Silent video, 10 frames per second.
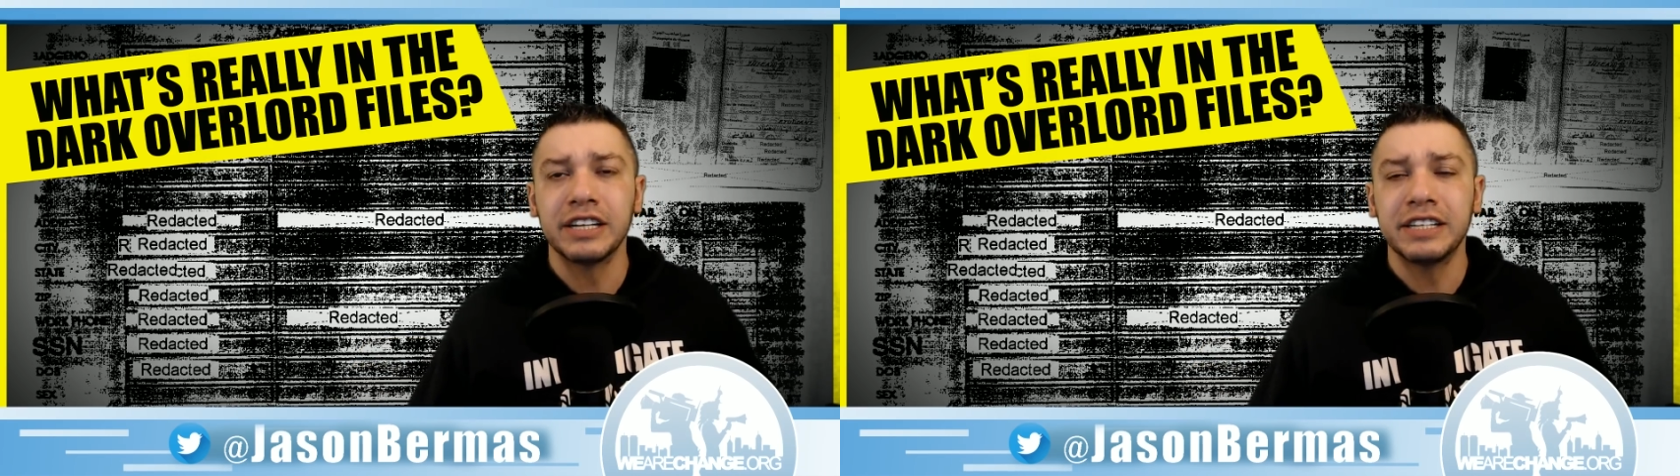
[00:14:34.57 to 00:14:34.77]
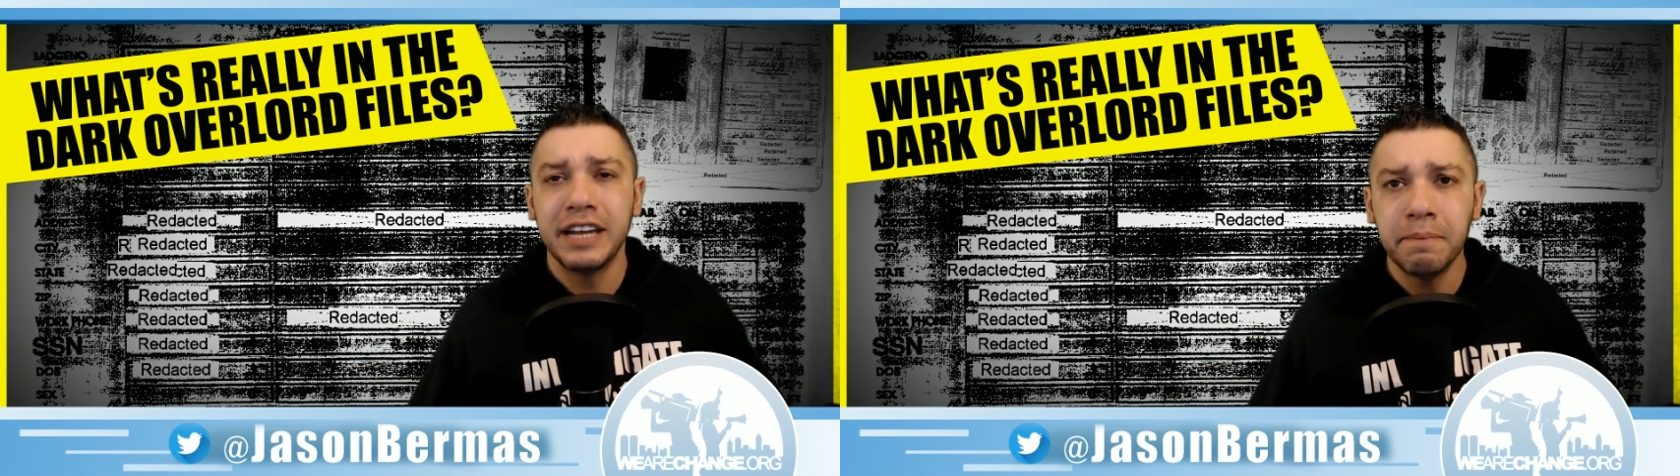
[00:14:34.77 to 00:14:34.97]

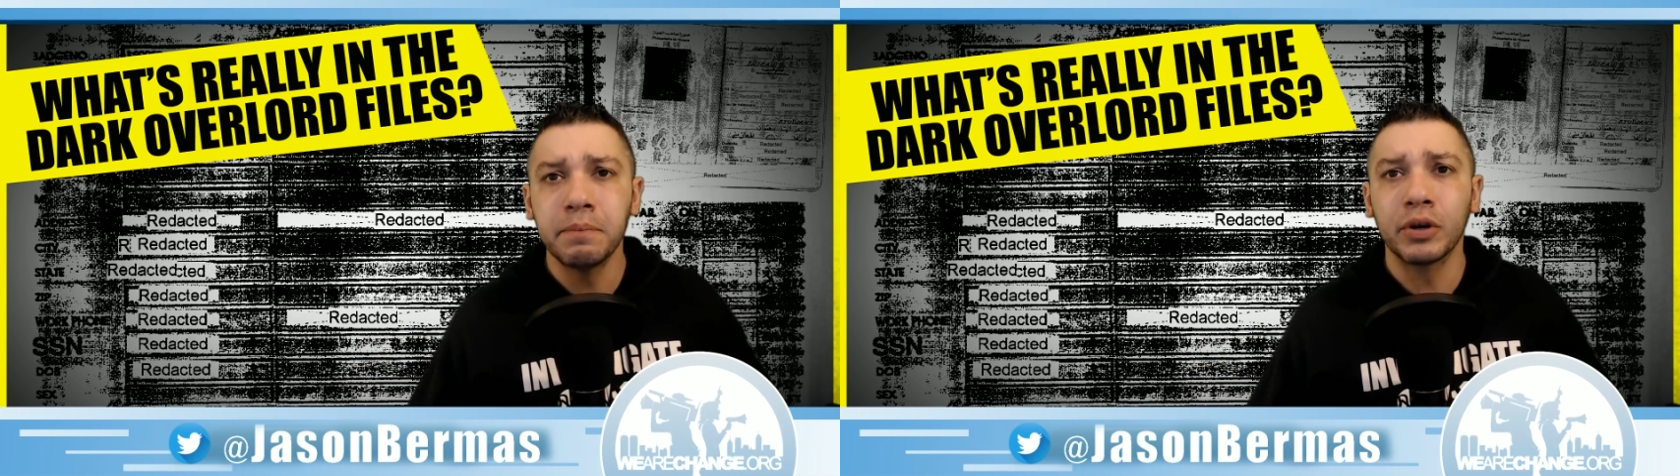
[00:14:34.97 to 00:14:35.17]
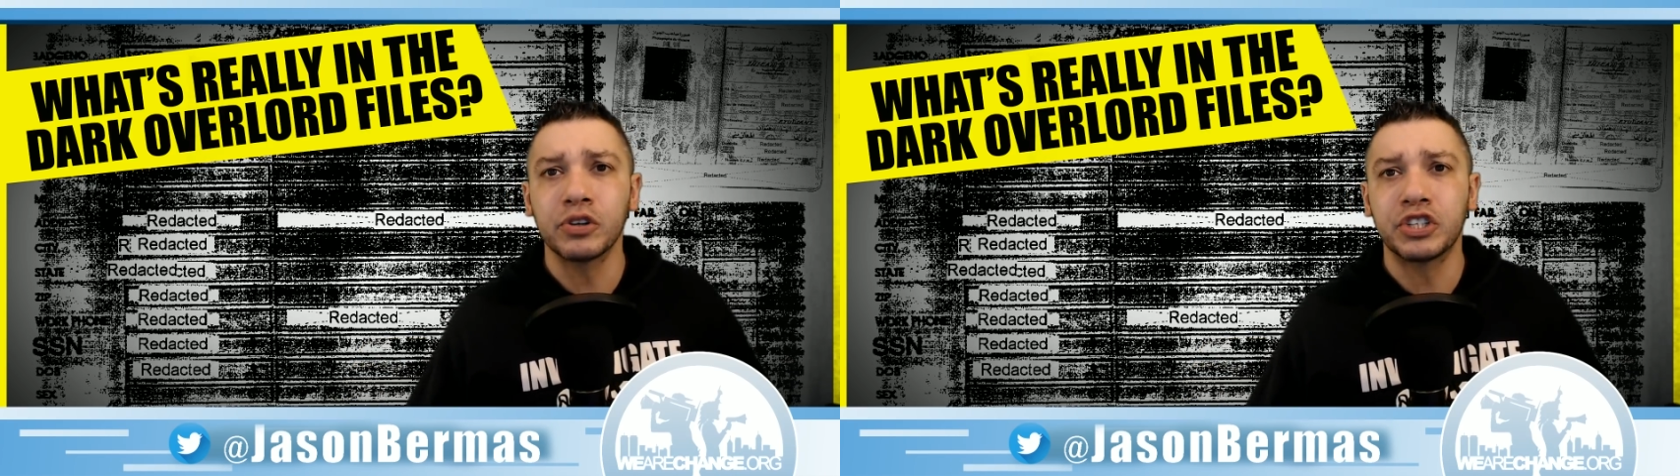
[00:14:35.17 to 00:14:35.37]

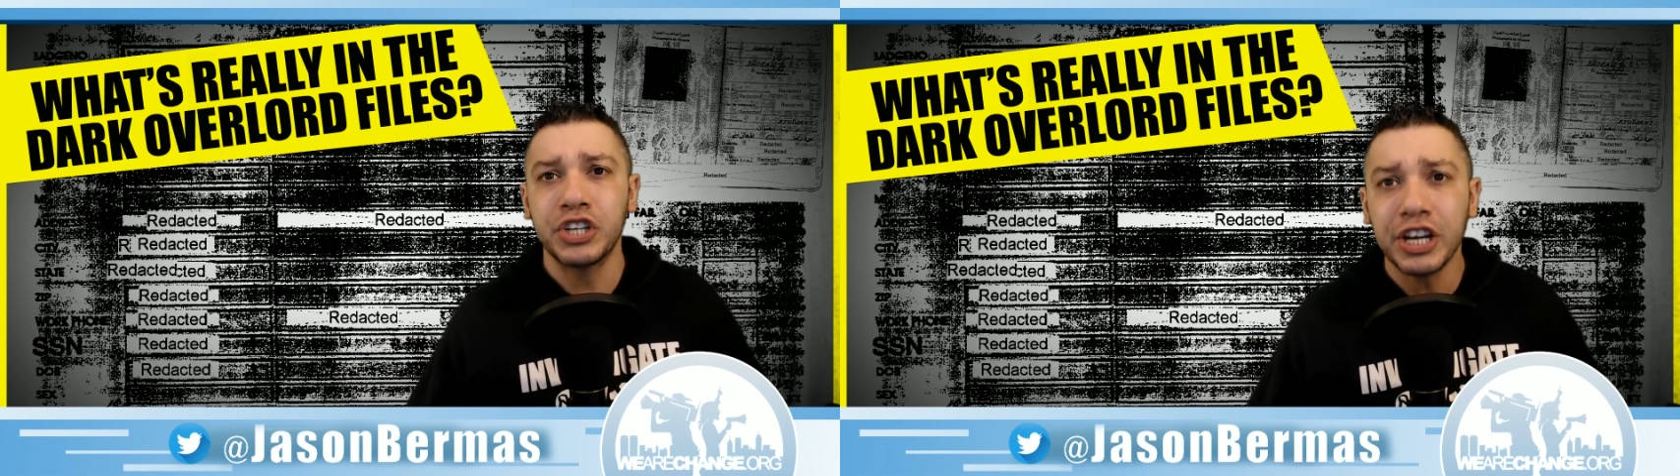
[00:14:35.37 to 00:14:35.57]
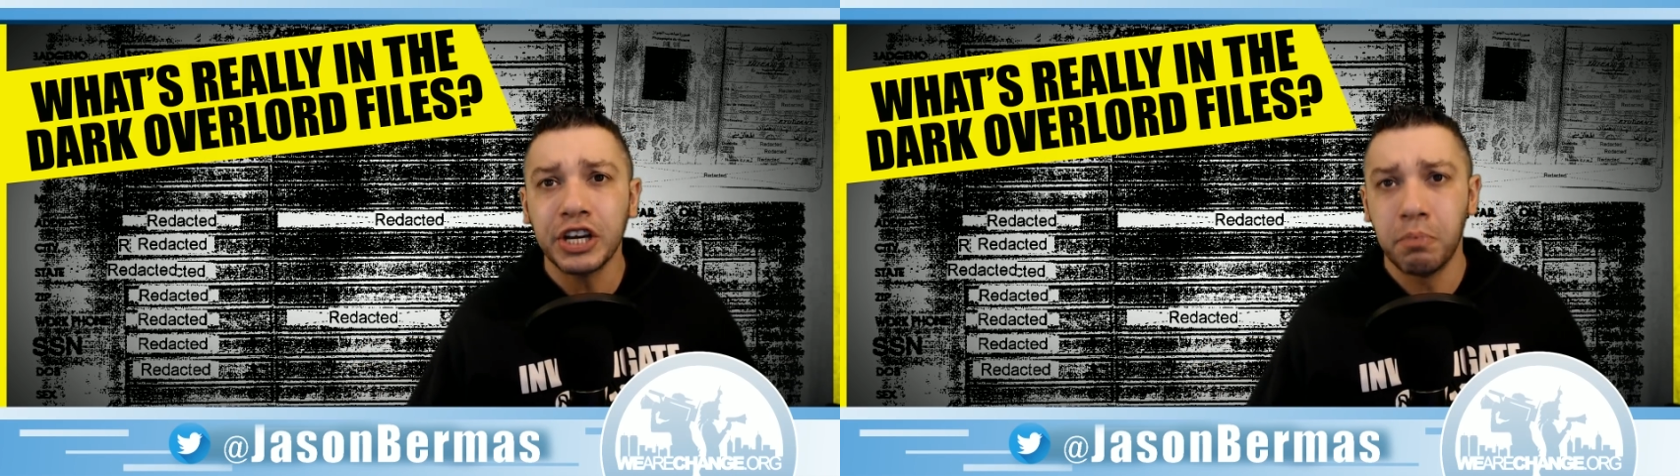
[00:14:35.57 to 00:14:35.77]
Timber
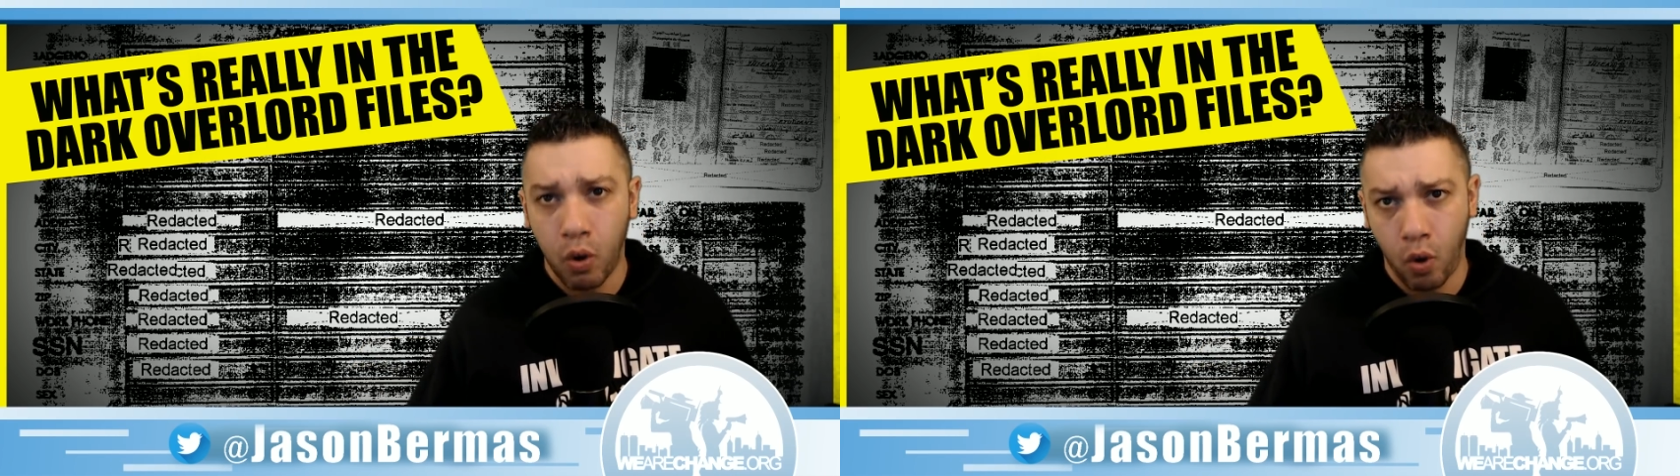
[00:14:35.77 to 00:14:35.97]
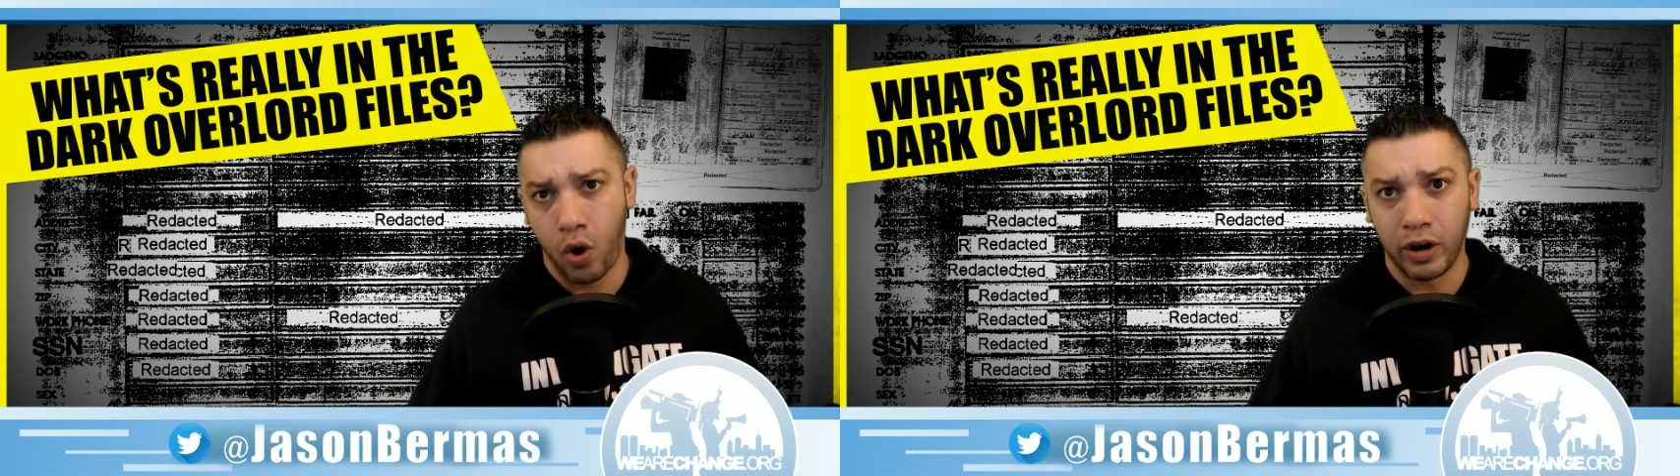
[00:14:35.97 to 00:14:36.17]

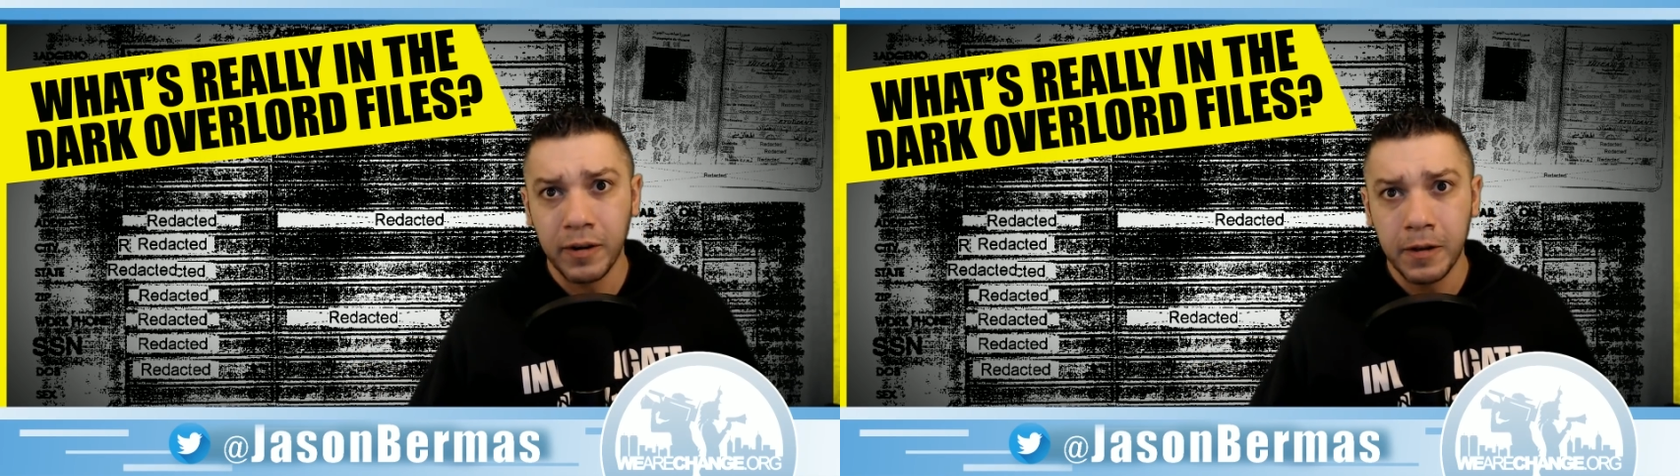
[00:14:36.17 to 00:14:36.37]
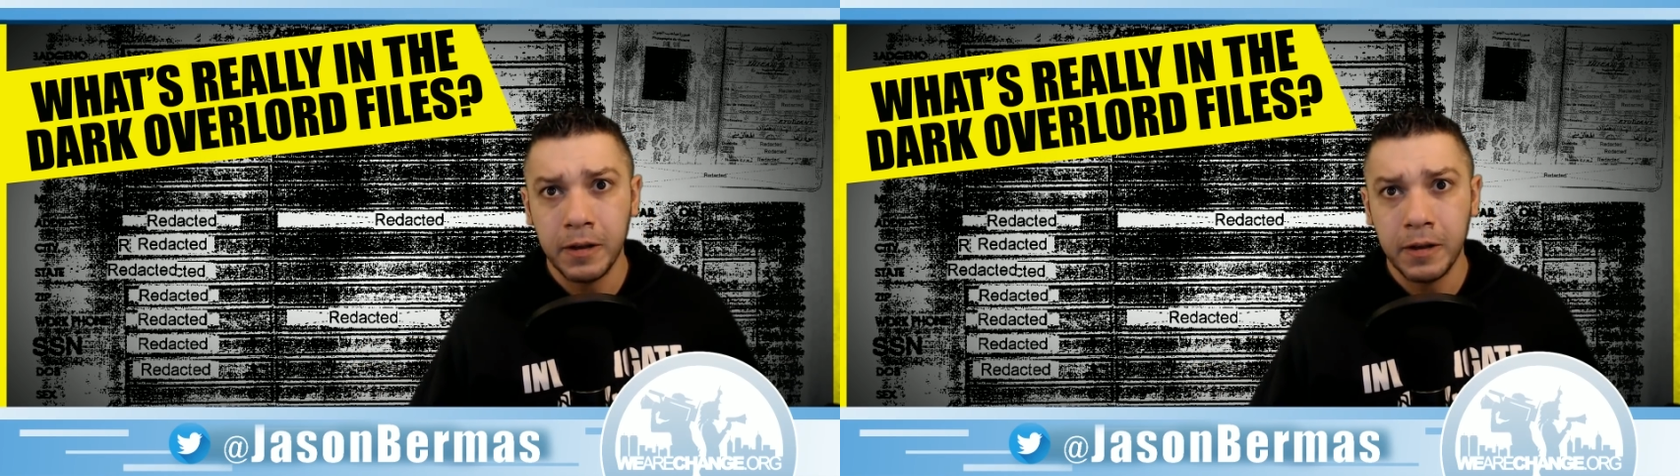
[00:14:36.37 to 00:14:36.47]
Sycamore